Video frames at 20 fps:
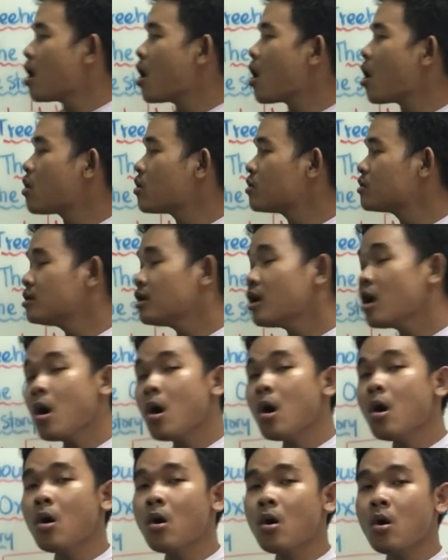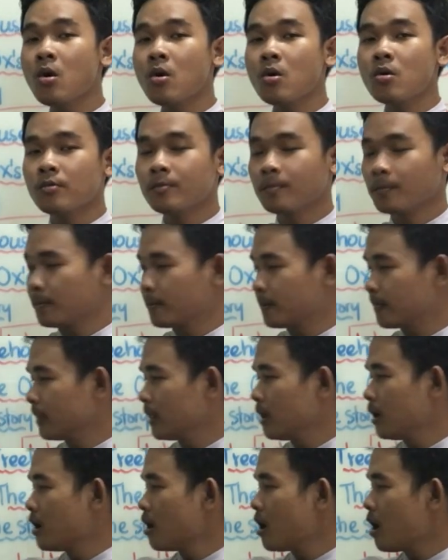oh no,
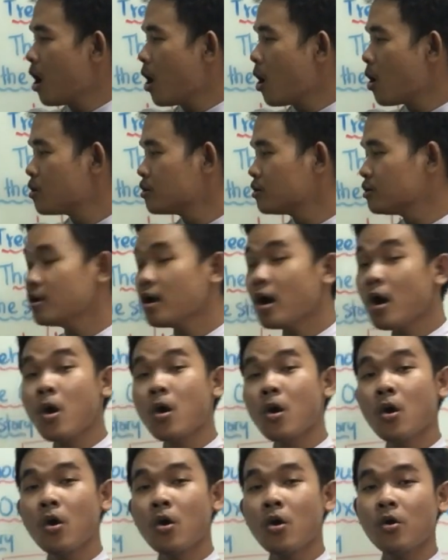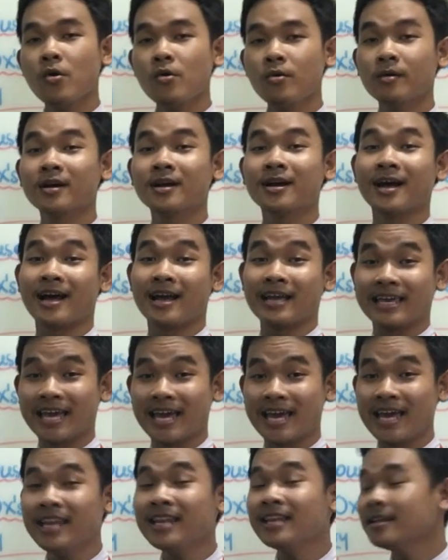oh no,
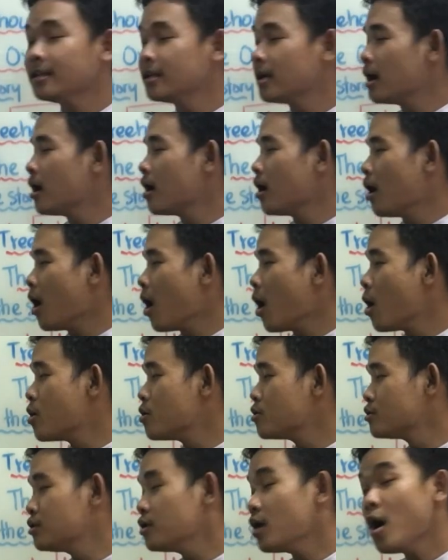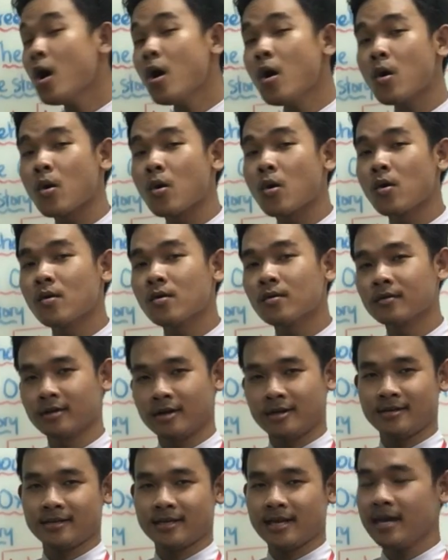again, oh no,
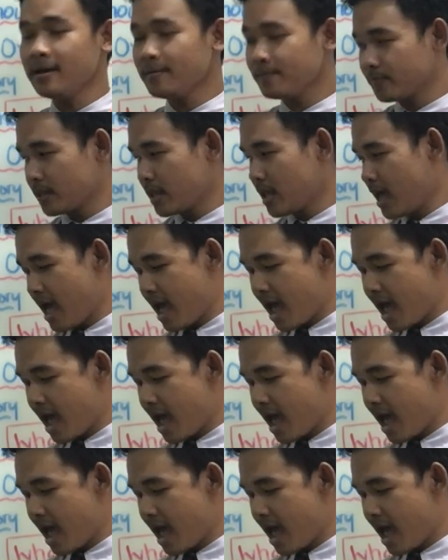okay?